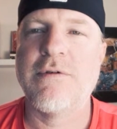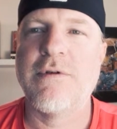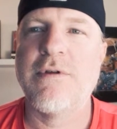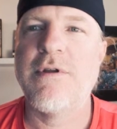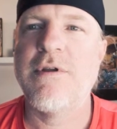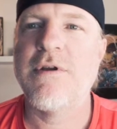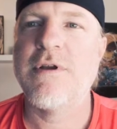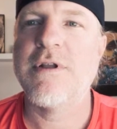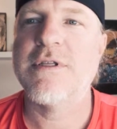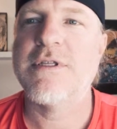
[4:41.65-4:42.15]

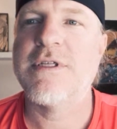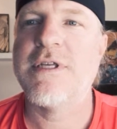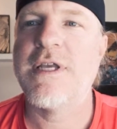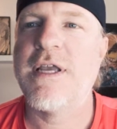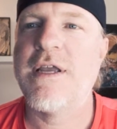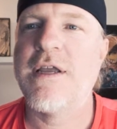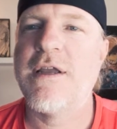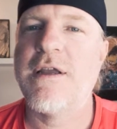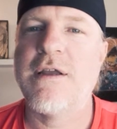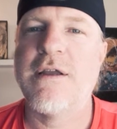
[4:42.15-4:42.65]
You can
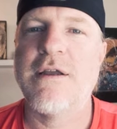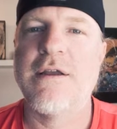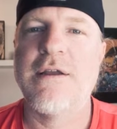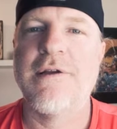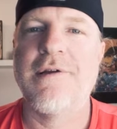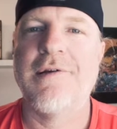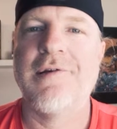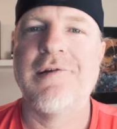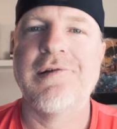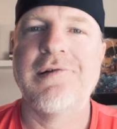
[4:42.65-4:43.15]
see
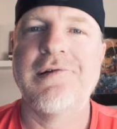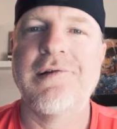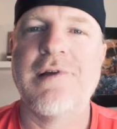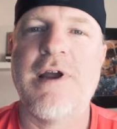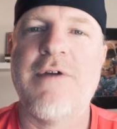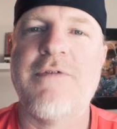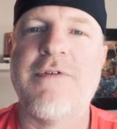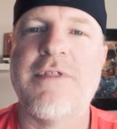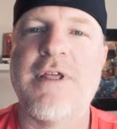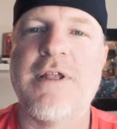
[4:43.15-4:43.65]

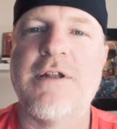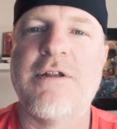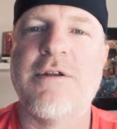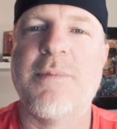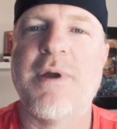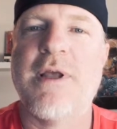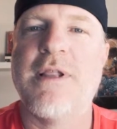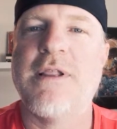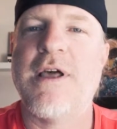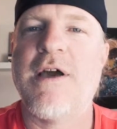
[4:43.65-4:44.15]
everything to
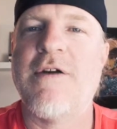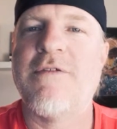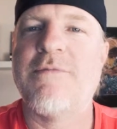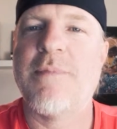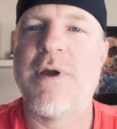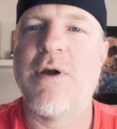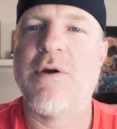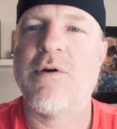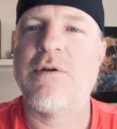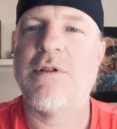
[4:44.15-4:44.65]
my left,
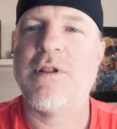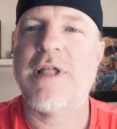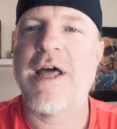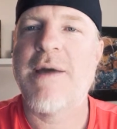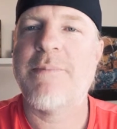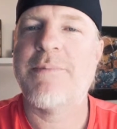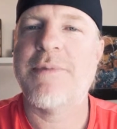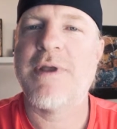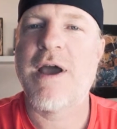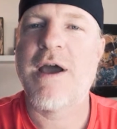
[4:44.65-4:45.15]
my whole
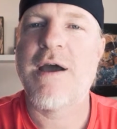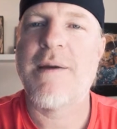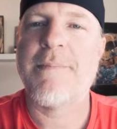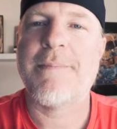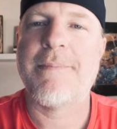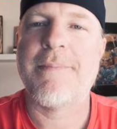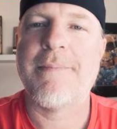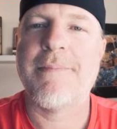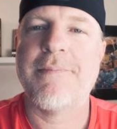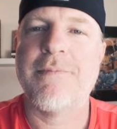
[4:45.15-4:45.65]
laptop.